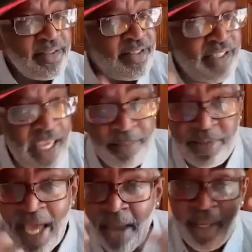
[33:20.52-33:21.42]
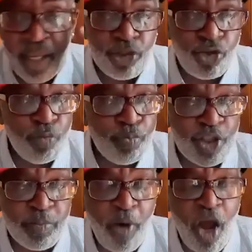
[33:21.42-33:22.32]
the same time, they were super
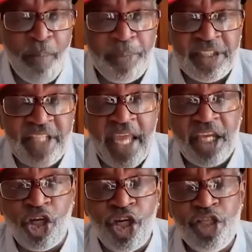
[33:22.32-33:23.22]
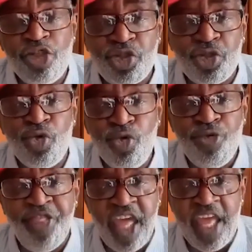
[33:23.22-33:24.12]
smart, but they couldn't do
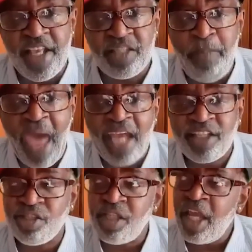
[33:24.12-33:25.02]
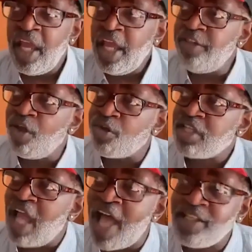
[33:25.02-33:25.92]
things. Max and those
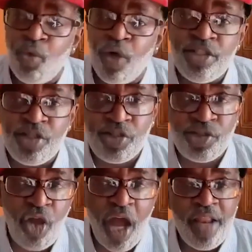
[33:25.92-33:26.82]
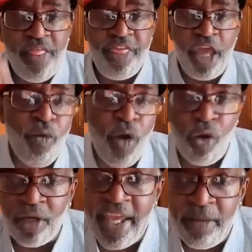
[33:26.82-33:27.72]
guys wanted to start their
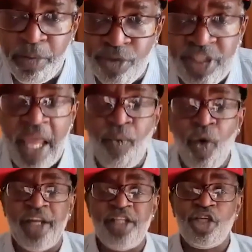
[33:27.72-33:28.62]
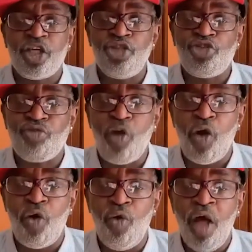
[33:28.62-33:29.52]
own labels. They wanted to
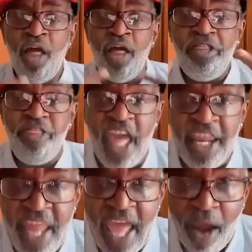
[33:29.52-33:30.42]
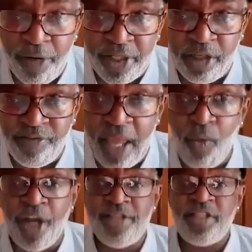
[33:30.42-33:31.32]
control their narrative. They
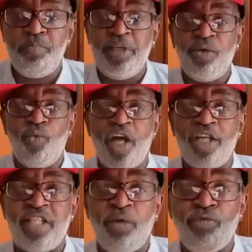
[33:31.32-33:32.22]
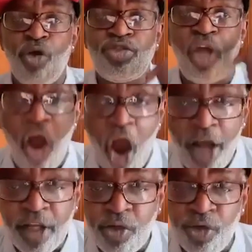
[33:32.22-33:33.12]
wanted to be the ones that wrote the
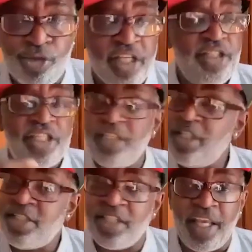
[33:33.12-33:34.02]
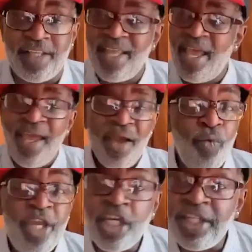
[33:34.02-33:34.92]
articles and did these things.
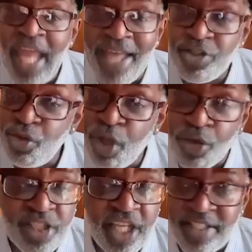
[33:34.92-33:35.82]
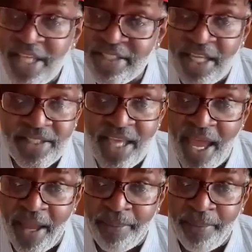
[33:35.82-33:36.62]
We could not do those things at that time.